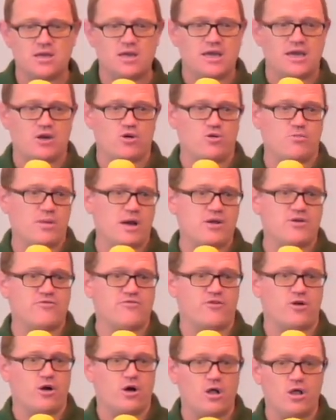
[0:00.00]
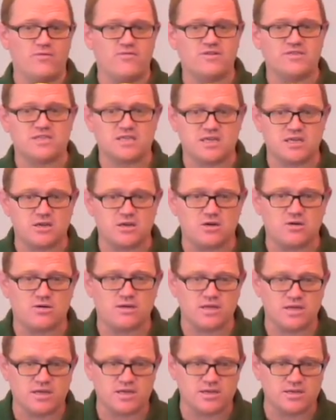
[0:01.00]
and a reminder for all of us here,
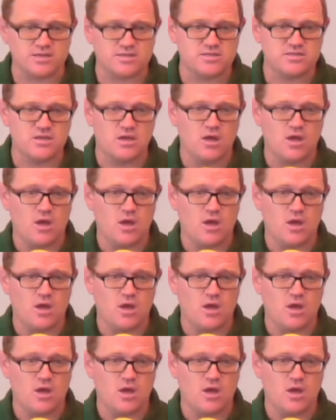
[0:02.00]
is